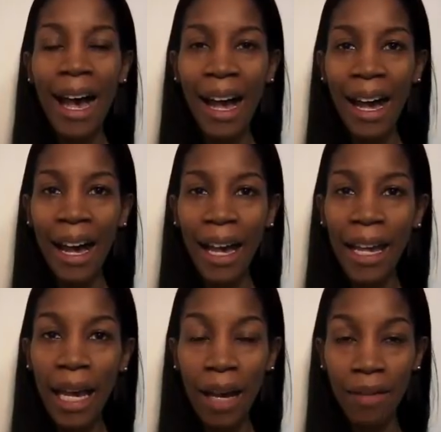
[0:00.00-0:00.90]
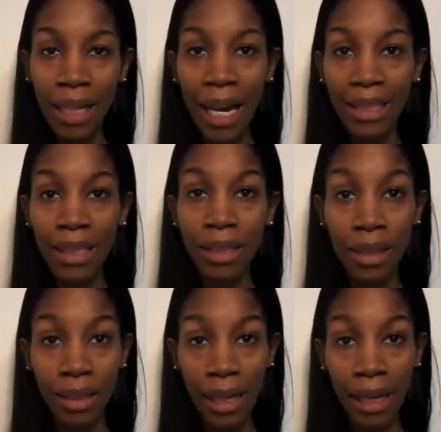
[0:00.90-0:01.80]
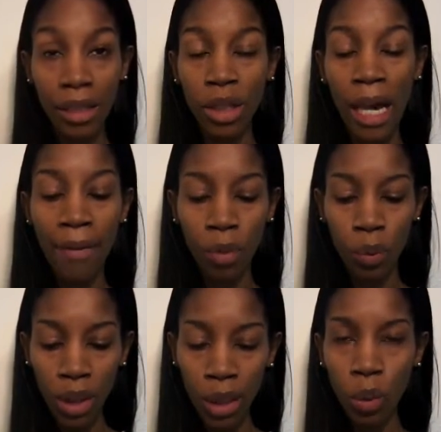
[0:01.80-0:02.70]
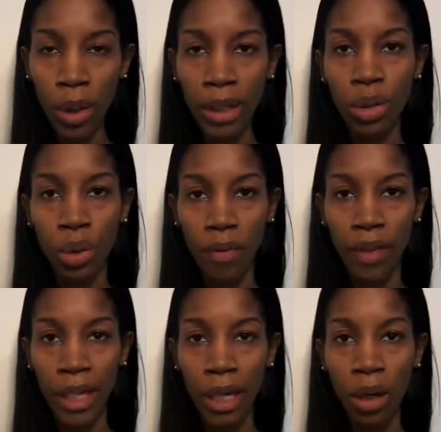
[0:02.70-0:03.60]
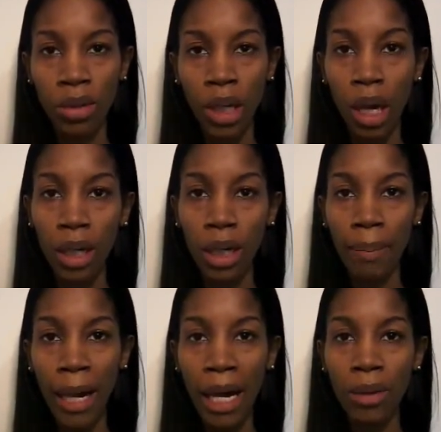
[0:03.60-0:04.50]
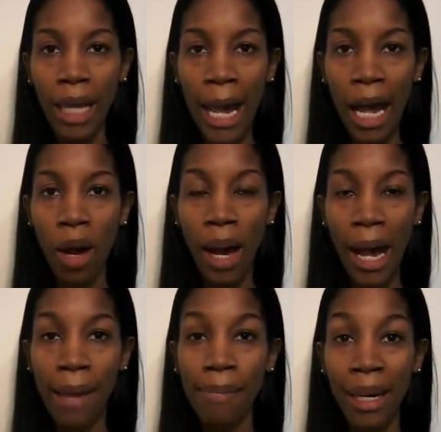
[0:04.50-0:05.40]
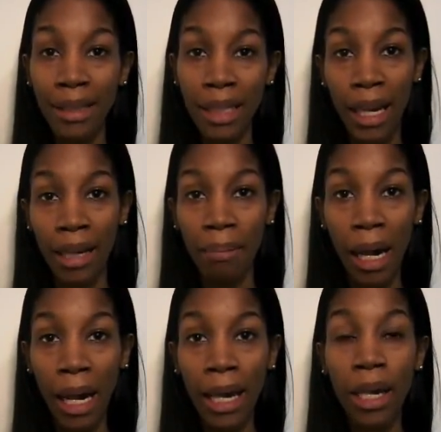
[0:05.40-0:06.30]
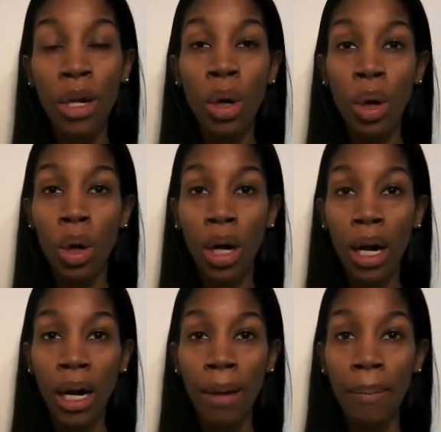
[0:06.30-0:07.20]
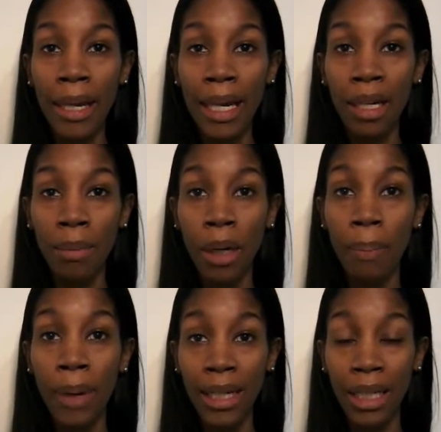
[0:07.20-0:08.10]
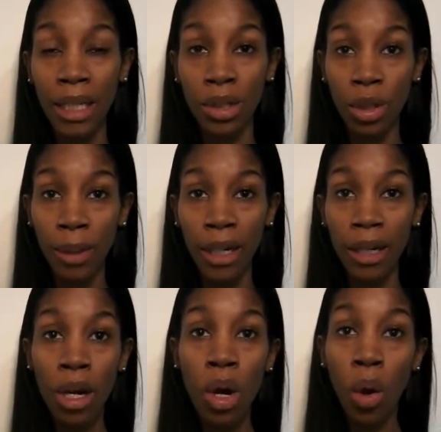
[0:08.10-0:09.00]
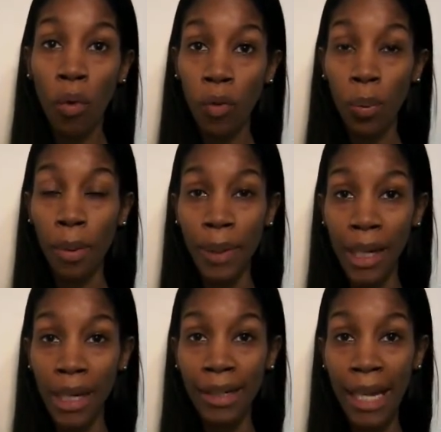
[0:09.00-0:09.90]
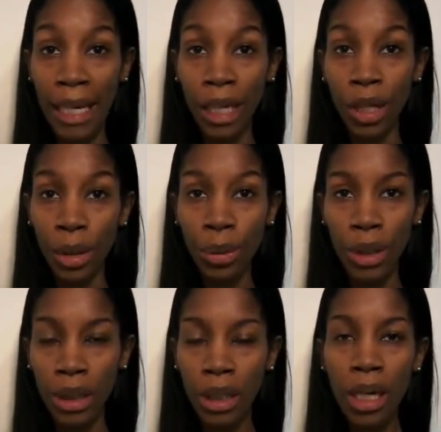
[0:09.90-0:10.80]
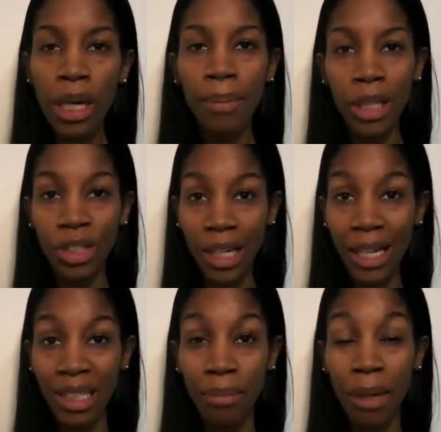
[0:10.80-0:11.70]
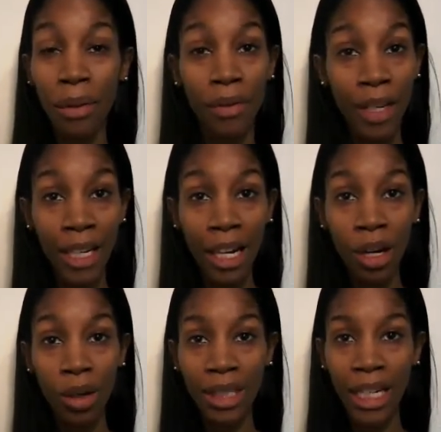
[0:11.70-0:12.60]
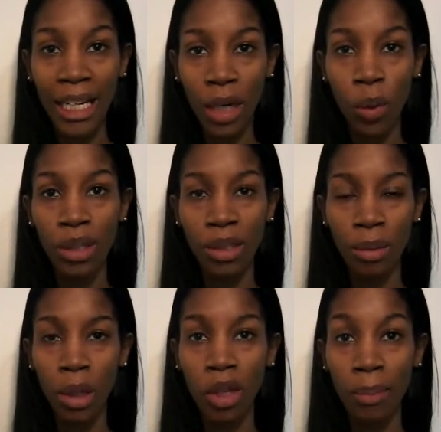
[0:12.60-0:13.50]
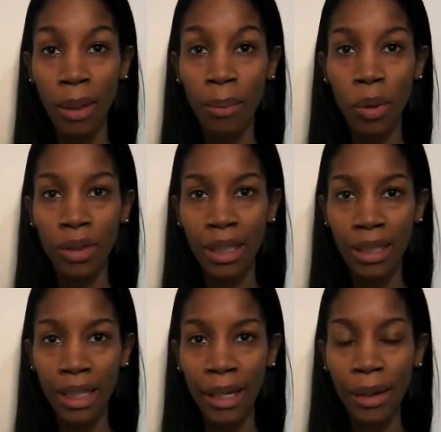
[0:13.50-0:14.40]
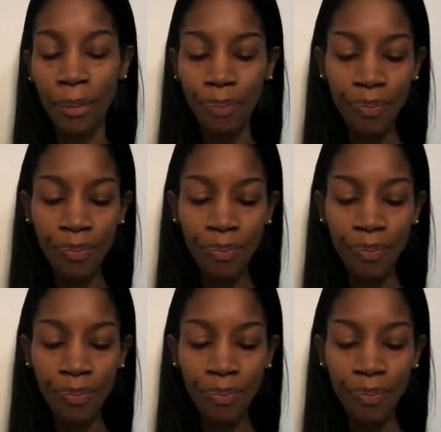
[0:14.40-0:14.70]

I have a lot to say. So I have a really quick short video talking about how I maintain my enema bucket and tubing for repeated daily use. Please check out some of my other videos and I go into a little bit more detail.